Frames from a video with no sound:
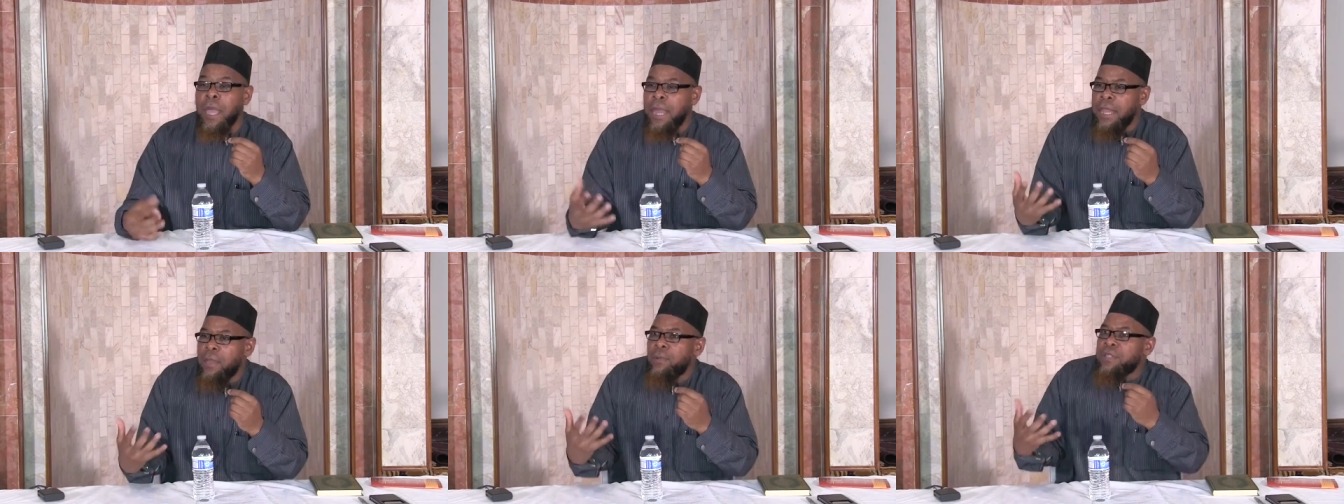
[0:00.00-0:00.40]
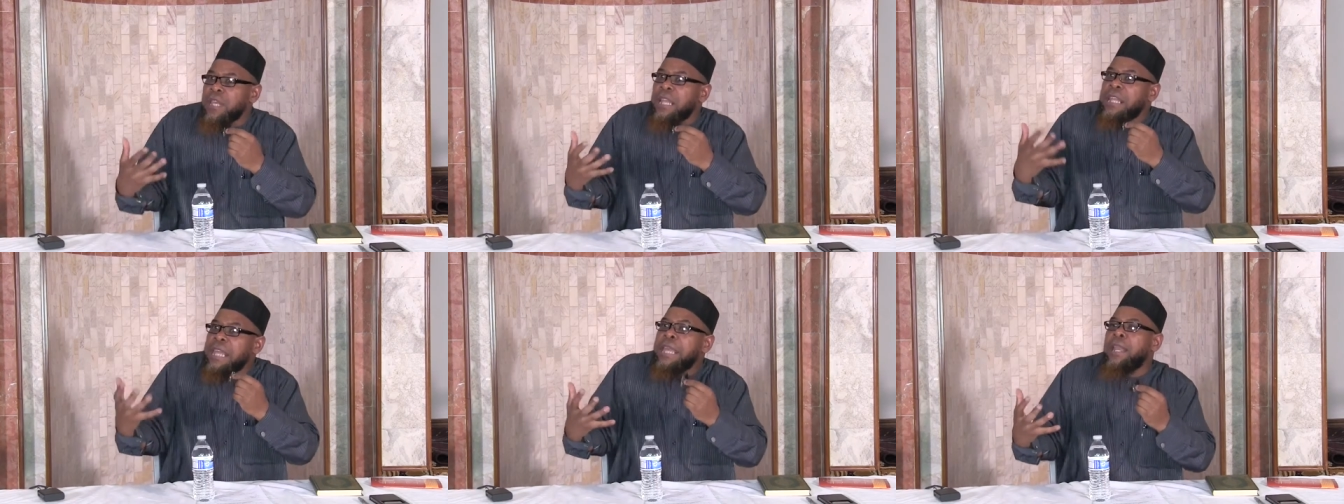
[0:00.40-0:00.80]
And he was
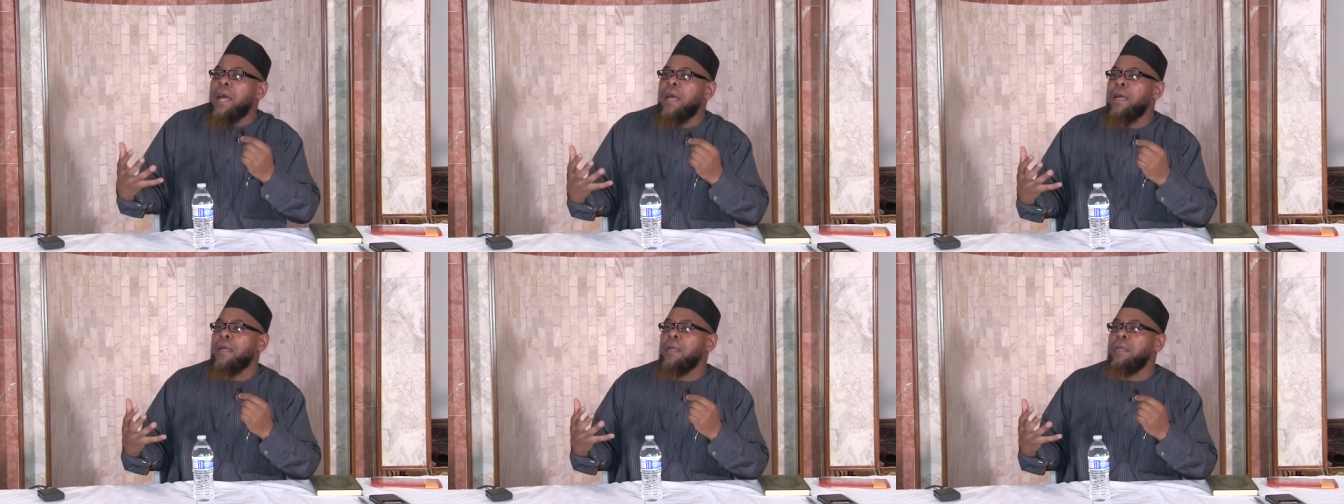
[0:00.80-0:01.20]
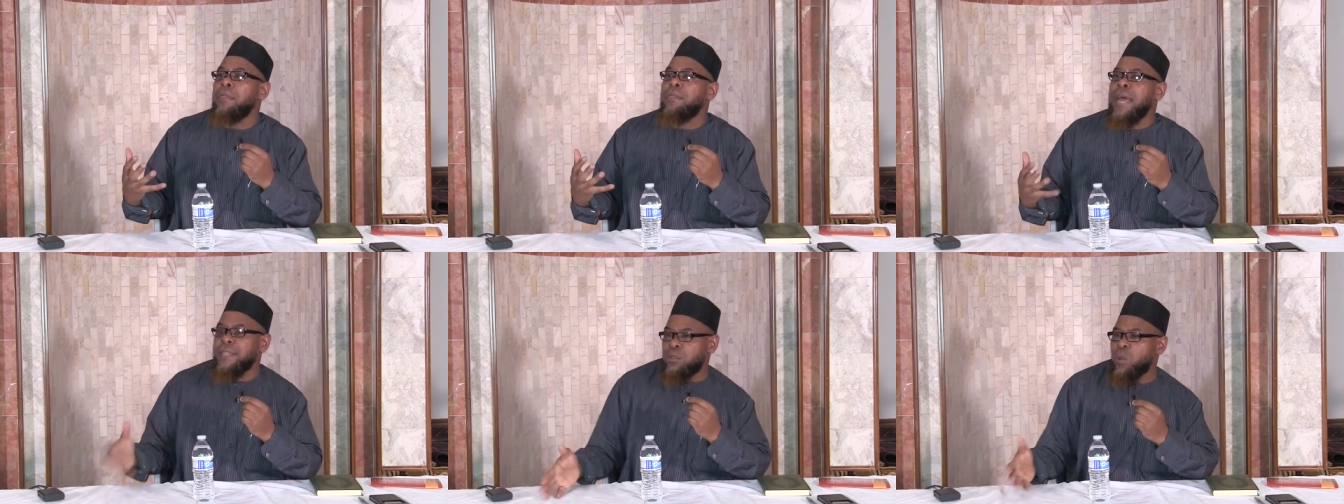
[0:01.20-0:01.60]
a leader.
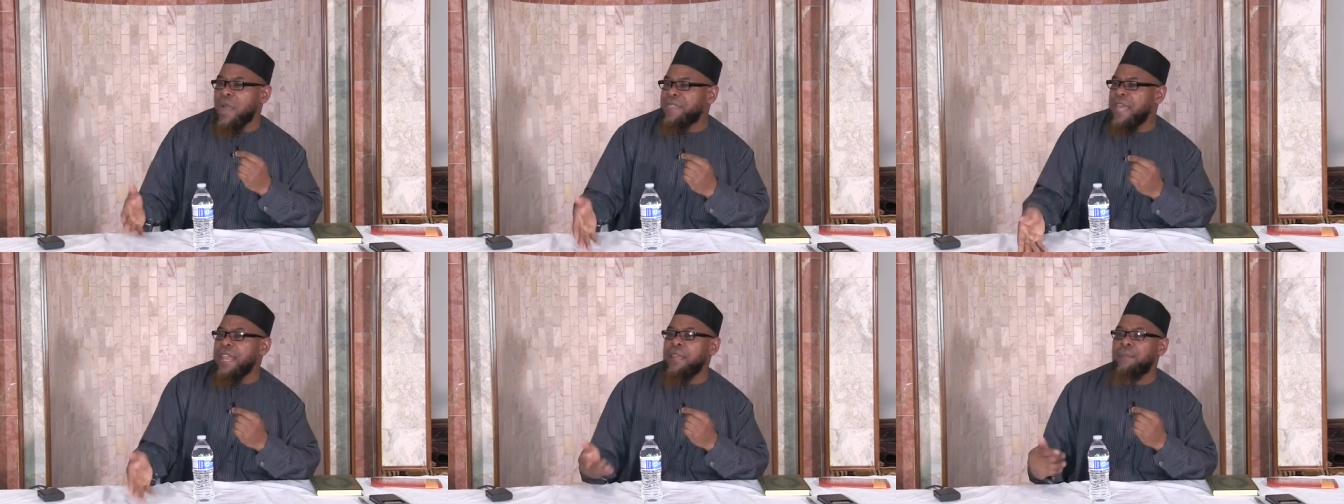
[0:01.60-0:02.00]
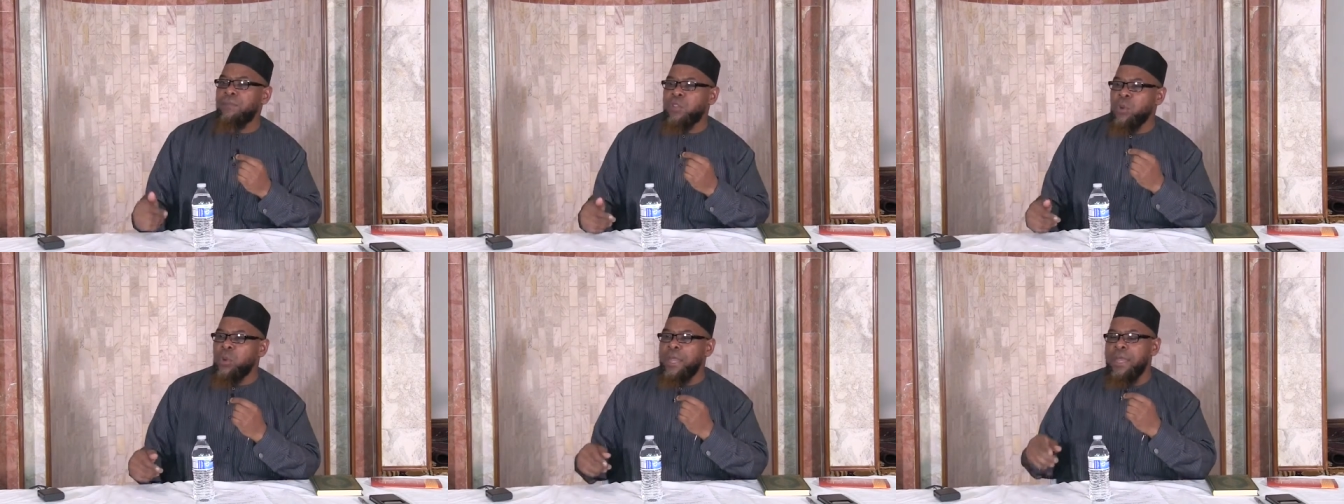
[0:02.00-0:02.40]
That's why they let
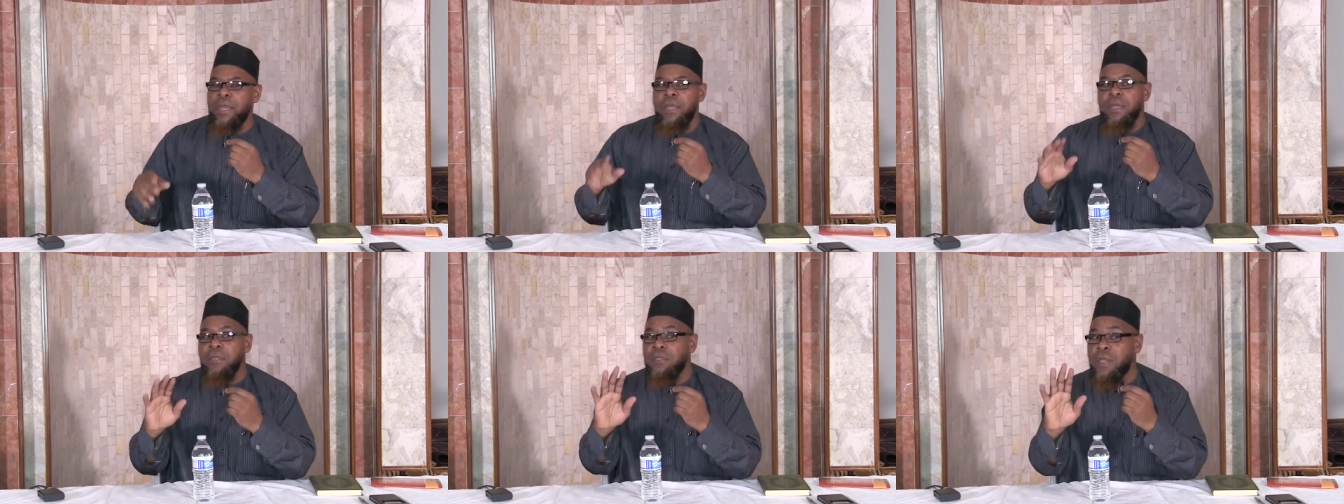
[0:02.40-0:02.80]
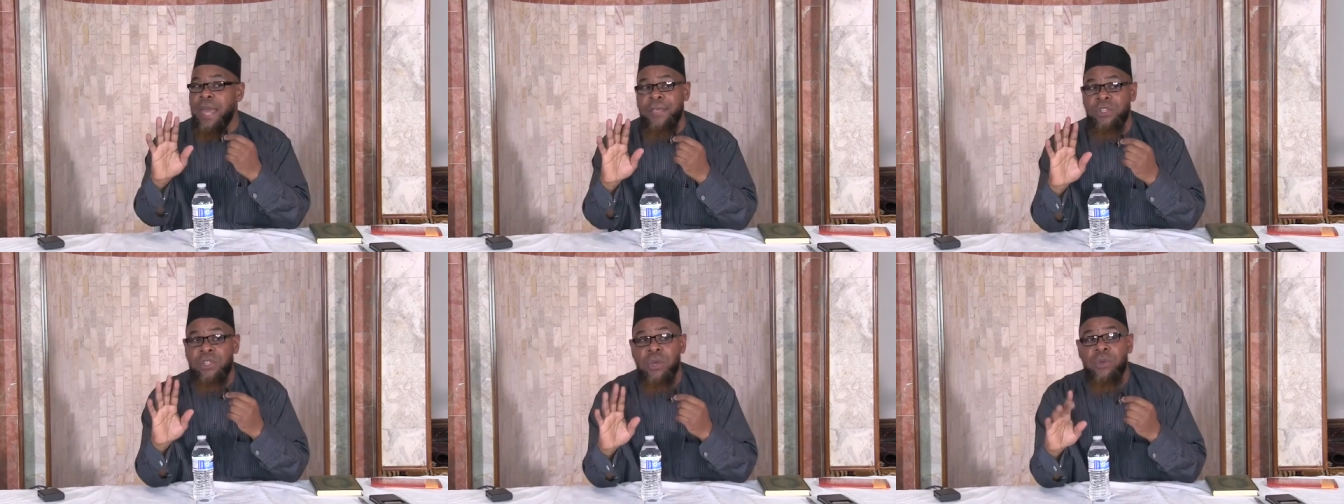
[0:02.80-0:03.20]
him do it. So
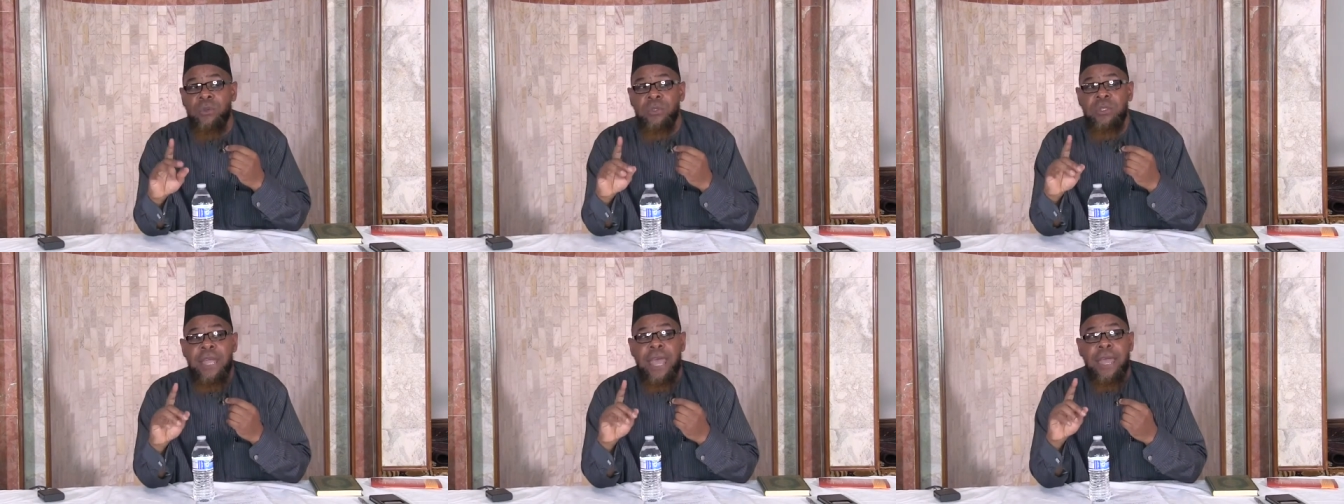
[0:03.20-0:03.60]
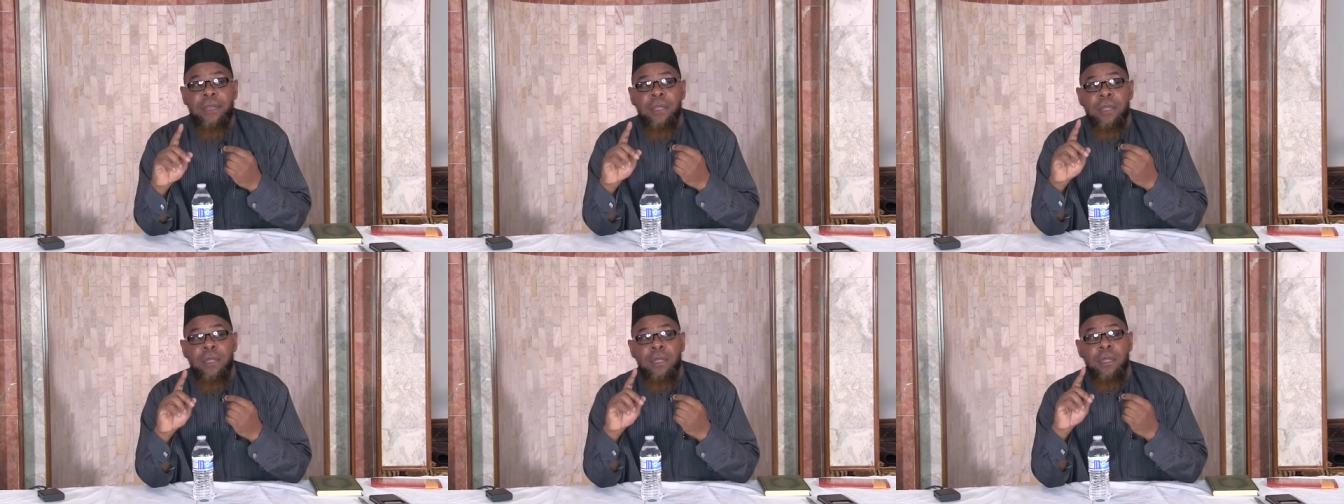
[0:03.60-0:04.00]
that shows
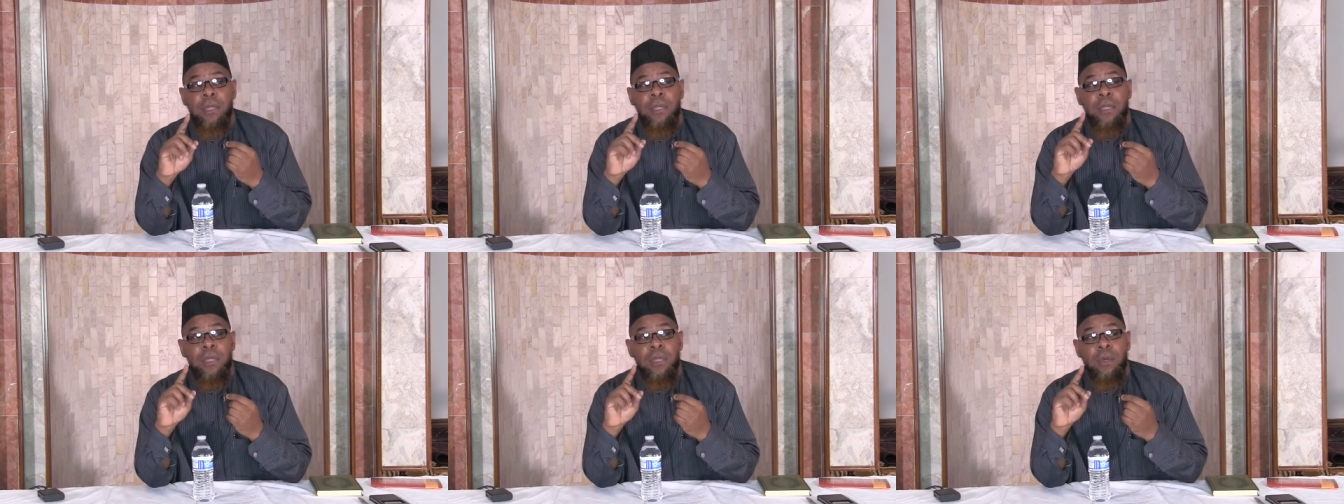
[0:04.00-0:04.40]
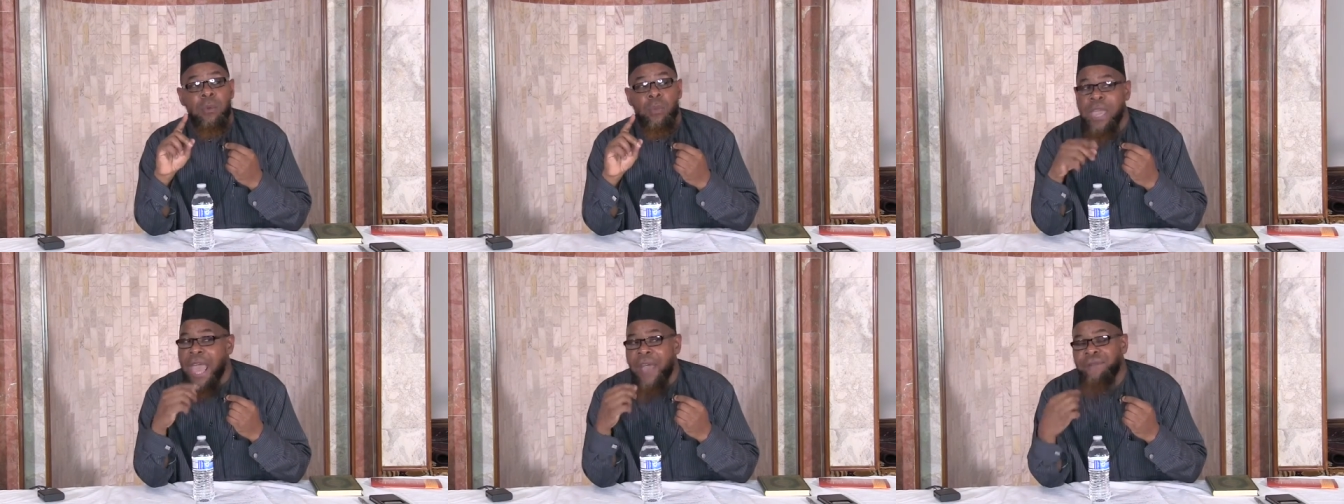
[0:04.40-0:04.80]
that
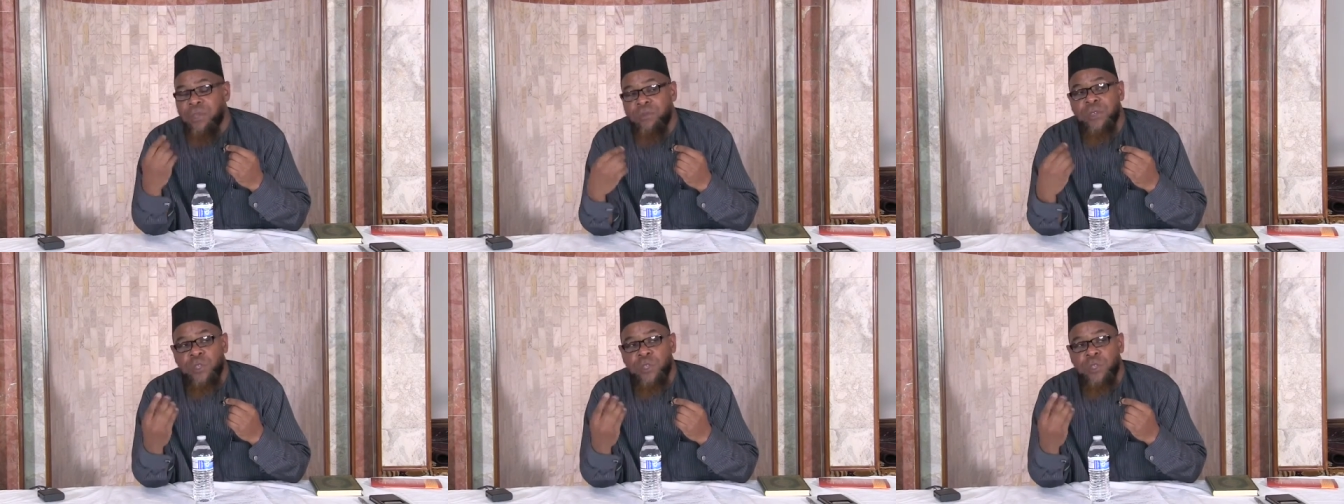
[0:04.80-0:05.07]
we have to